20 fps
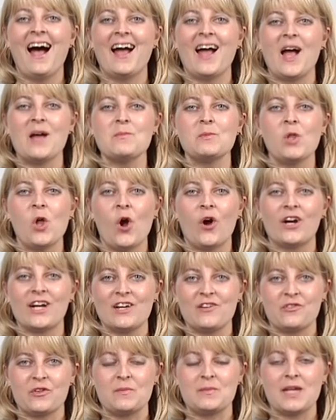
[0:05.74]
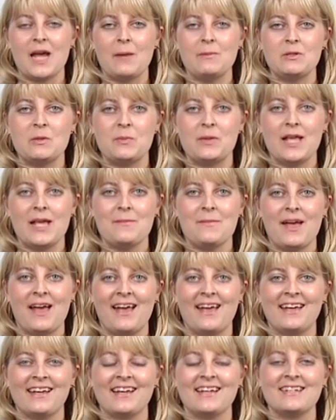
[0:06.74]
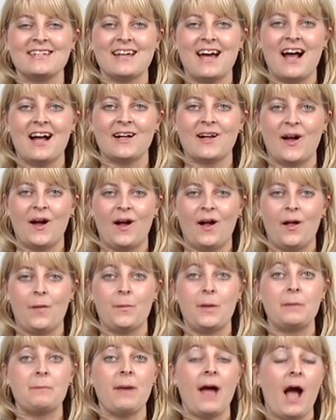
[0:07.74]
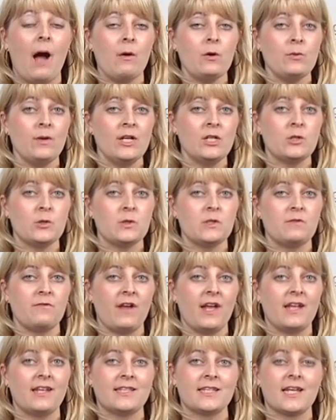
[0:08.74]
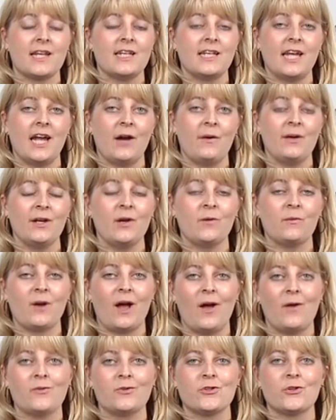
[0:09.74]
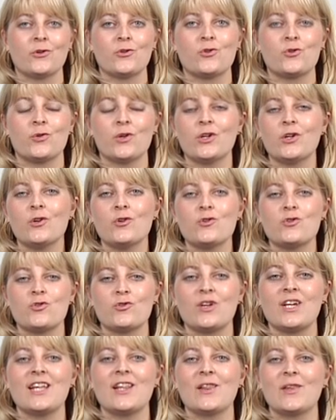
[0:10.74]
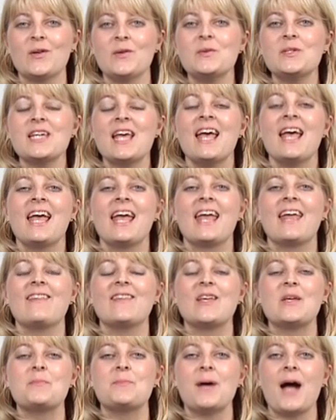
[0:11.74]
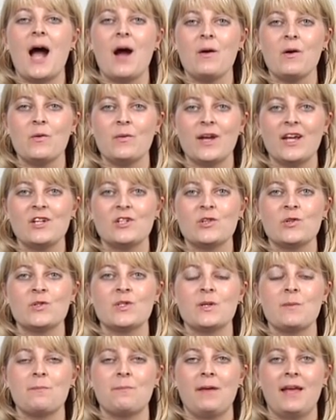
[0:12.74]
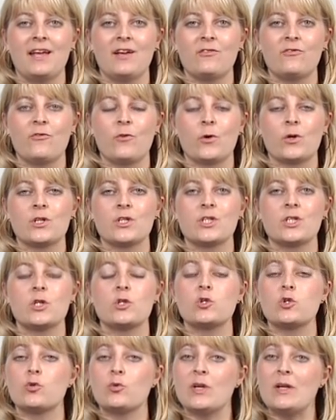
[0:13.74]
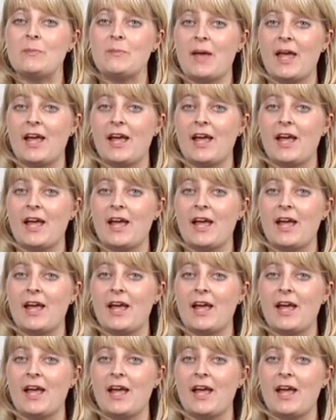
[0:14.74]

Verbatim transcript: Hi, I'm Laurie from TimeToPlayMag.com, and Power Rangers fans can carry around their trick or treat loot in the Power Rangers Megaforce Treat